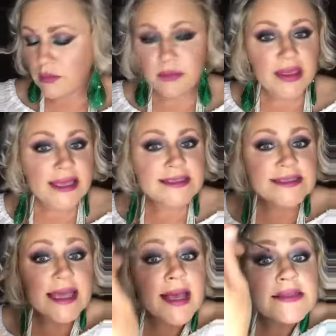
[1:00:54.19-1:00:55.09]

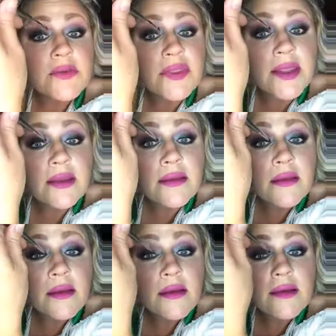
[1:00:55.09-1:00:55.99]
pansy ass with it.
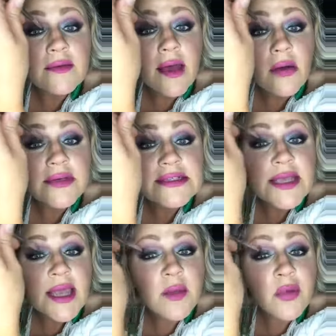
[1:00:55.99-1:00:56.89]
Because I always say